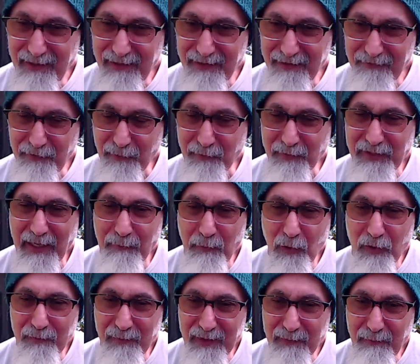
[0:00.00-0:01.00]
from
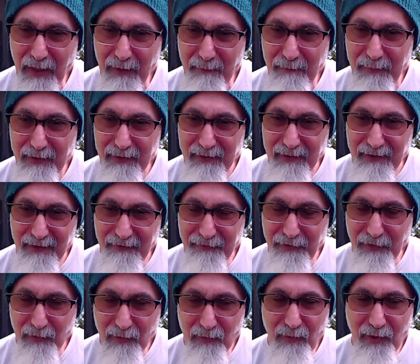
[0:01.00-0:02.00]
Cowboy Bebop if
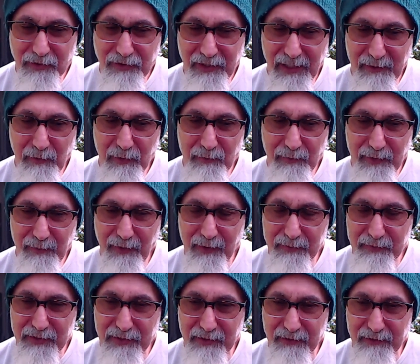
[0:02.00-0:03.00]
you ever watch Cowboy Bebop
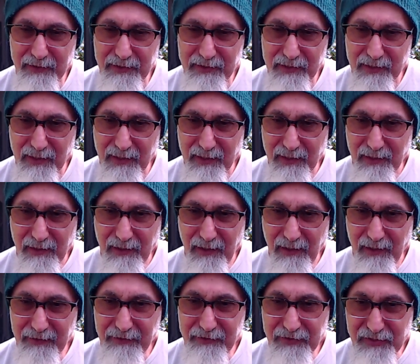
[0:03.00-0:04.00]
series,
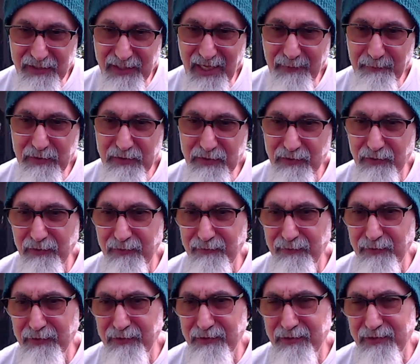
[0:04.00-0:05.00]
uh, there's an episode
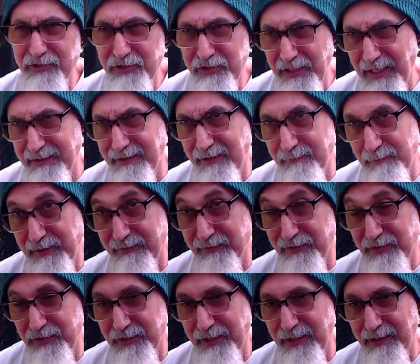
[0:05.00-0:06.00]
where Jet, I believe
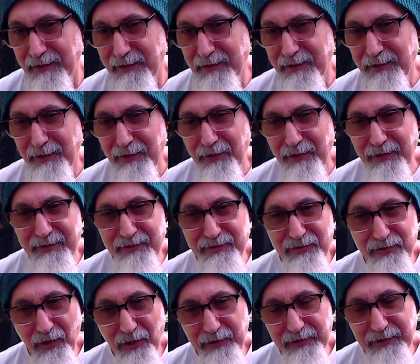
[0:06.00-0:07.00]
it's Jet, is
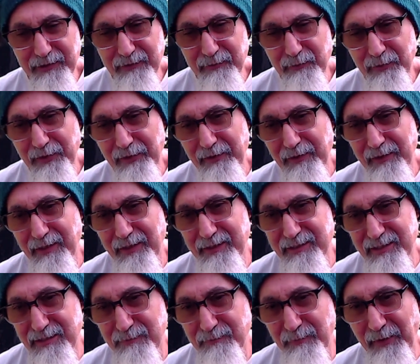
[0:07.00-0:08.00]
talking with uh,
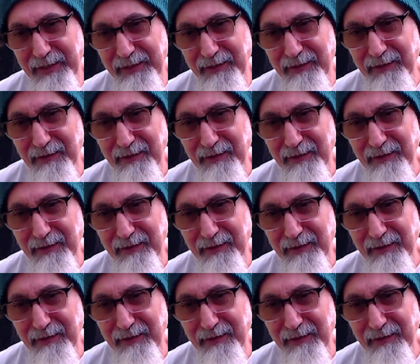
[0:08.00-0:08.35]
Spike,